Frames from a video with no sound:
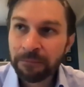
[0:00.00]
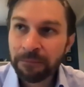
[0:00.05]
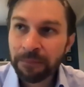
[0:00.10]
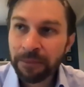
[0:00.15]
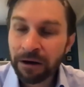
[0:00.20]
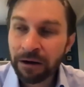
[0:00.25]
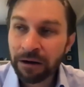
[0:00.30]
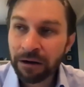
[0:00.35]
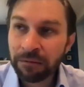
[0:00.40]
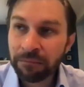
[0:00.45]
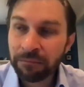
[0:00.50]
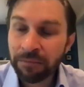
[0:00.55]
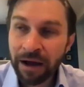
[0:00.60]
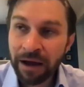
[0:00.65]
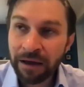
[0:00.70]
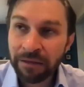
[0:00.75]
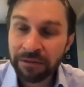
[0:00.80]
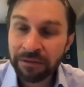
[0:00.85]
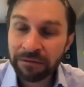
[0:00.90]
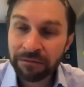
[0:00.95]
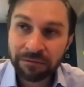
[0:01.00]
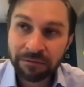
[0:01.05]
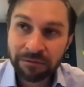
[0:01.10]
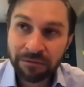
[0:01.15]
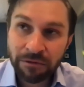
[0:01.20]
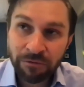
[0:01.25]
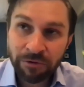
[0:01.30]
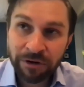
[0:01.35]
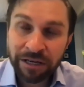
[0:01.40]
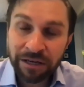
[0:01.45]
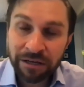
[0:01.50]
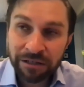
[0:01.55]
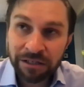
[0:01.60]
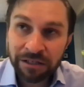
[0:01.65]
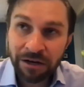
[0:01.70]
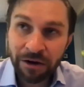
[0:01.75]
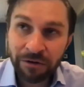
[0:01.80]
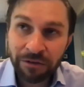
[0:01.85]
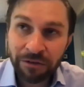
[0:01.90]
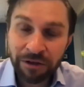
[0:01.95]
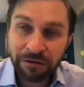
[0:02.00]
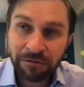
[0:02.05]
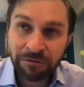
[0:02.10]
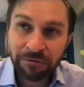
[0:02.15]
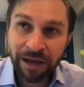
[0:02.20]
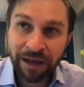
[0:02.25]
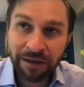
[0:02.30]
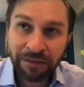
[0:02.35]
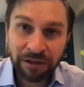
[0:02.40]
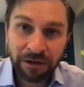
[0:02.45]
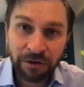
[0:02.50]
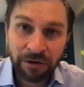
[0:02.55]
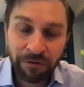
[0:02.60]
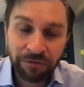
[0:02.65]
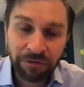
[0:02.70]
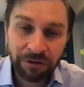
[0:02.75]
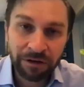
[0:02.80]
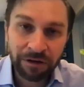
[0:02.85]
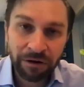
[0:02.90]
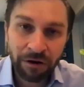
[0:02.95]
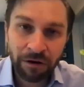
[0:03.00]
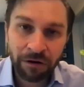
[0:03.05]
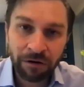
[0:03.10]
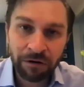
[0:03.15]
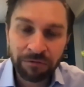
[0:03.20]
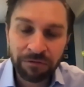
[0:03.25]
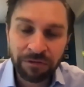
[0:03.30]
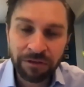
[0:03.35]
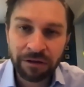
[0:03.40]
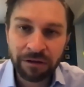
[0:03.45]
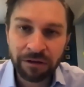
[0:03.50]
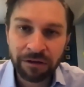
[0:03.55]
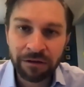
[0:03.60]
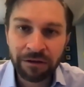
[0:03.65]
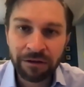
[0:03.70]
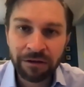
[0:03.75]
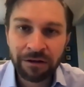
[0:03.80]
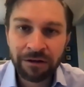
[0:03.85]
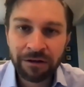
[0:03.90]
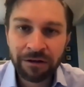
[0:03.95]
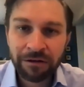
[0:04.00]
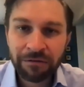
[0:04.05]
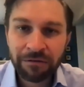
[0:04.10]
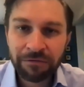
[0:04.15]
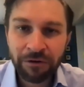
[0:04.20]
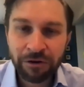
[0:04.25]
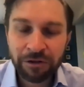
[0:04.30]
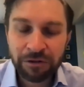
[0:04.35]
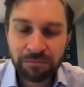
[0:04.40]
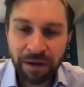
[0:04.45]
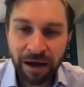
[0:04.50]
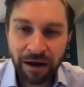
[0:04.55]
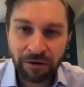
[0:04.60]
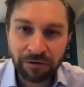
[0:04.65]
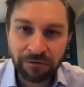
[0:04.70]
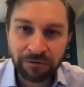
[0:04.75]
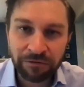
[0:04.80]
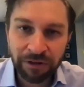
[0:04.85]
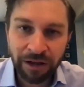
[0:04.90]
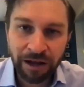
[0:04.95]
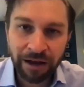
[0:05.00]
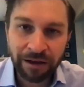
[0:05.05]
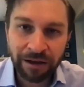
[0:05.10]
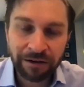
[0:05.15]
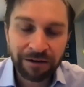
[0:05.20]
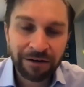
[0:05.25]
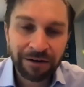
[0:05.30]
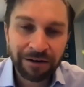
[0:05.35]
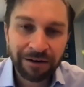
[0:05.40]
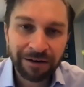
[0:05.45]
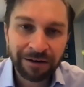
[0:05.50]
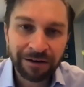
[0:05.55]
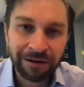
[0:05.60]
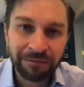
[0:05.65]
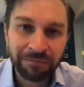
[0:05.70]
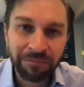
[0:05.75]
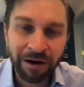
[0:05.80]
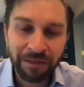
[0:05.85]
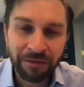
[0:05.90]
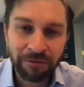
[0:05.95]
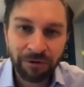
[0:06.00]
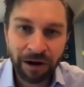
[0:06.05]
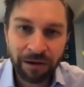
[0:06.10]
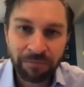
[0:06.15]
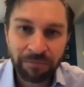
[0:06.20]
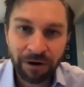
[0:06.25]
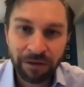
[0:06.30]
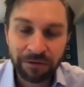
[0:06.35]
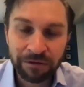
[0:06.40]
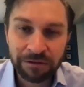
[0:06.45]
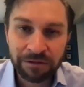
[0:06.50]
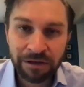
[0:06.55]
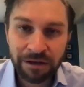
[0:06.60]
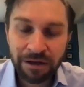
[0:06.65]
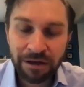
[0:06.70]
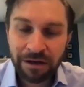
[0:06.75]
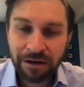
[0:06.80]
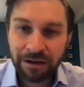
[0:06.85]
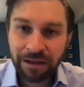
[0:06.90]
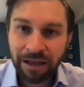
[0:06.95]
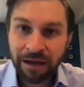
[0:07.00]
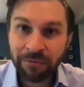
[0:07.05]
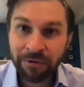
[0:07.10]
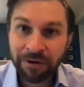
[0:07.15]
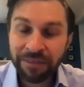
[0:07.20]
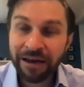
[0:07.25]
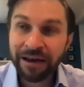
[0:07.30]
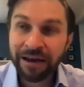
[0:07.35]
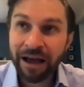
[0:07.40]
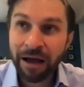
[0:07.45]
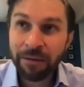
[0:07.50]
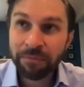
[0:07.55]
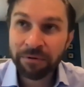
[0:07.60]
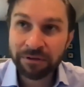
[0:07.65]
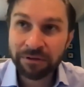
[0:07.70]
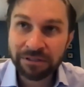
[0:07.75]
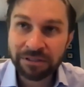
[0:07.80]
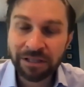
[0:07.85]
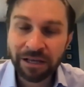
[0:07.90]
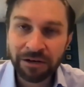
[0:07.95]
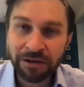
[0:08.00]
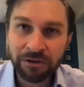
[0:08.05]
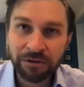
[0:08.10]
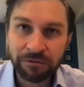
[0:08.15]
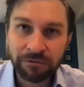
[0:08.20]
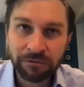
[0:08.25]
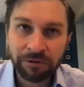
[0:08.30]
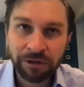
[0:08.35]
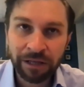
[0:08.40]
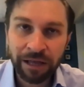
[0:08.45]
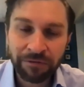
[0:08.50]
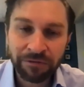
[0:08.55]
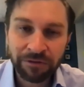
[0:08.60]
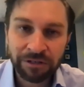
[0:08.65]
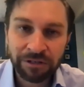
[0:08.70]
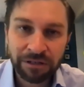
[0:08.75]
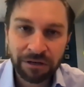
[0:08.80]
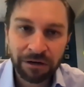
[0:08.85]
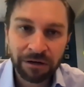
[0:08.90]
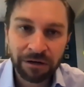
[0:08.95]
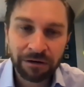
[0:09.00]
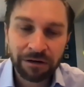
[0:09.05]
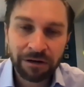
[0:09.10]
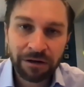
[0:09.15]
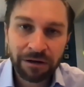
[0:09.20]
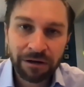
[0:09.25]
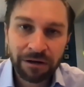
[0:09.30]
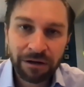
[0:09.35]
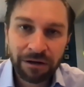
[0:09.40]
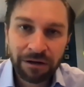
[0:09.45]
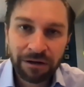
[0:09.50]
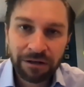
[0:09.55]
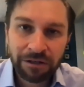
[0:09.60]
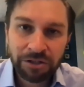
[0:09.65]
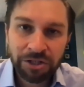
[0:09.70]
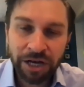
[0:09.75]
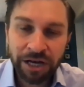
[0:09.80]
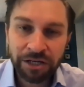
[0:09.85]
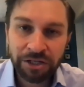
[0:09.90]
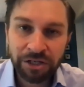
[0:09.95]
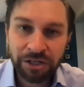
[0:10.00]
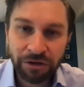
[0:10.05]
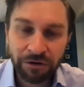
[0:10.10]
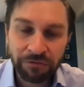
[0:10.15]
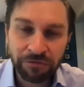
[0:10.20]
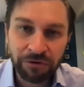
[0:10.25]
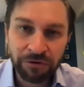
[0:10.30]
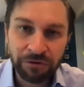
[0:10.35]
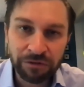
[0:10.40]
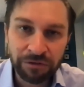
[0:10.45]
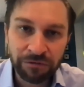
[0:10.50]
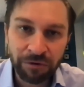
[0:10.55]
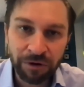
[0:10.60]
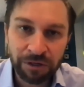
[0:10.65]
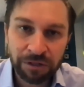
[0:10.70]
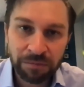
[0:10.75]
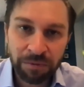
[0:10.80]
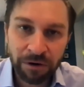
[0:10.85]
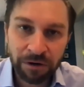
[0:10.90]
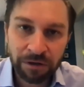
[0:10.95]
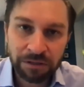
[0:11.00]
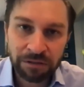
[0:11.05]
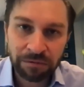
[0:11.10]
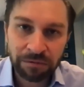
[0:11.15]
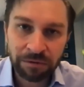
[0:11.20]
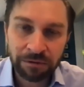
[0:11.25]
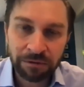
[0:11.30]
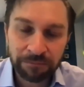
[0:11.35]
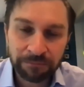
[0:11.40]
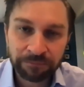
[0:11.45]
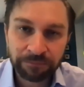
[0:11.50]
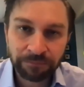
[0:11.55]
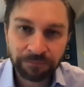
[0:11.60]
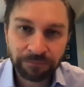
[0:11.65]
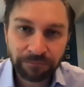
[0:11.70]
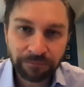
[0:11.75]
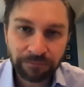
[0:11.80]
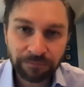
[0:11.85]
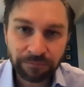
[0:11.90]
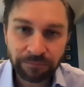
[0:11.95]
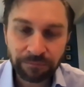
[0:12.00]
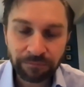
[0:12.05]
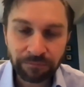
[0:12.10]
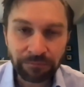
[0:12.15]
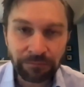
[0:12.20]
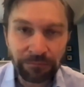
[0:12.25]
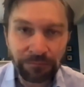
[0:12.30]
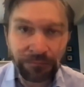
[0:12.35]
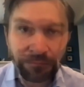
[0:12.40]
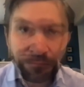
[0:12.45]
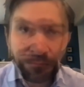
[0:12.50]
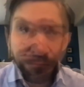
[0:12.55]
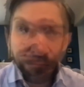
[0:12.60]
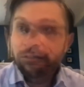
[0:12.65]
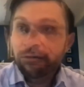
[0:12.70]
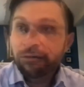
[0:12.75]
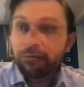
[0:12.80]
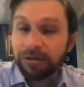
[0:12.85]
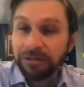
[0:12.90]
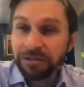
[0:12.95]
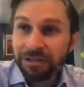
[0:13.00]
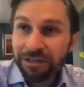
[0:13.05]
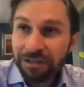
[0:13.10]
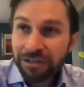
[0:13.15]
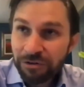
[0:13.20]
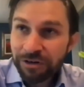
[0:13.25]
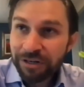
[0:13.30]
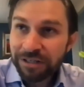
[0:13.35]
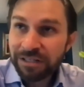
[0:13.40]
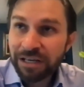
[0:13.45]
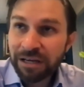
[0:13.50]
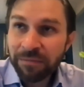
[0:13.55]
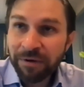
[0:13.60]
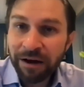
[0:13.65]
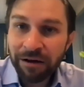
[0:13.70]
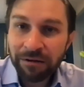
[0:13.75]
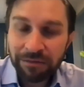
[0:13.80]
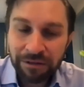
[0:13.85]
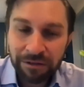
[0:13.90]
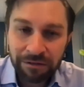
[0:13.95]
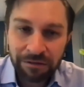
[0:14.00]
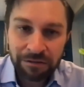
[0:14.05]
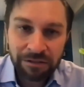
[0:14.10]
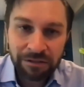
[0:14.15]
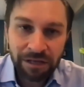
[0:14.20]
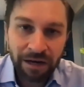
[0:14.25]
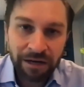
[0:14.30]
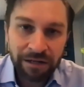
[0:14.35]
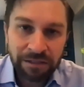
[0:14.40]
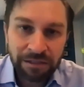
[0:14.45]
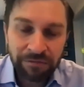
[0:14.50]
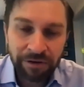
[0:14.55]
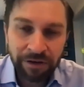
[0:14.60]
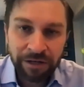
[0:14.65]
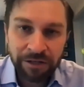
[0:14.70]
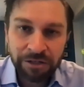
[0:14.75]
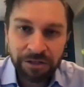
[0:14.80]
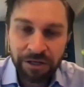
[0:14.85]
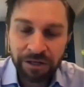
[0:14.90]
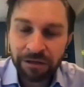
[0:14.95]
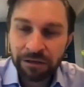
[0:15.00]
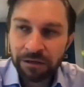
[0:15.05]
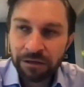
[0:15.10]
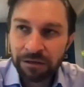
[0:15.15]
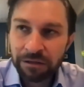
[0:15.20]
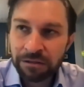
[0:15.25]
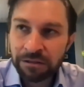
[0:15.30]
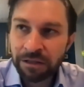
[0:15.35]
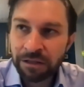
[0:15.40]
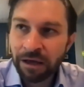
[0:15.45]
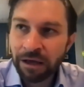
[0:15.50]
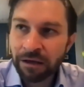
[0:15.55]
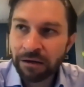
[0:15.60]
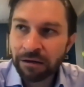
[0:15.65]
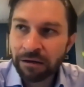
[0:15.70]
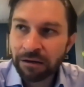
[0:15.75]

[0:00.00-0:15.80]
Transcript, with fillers: Um, and three years ago, the, we had the equivalent of the first powered flight uh, by the Wright brothers. And when that happens, then you really have to start changing your views of what's possible. So what's interesting about the science of aging is that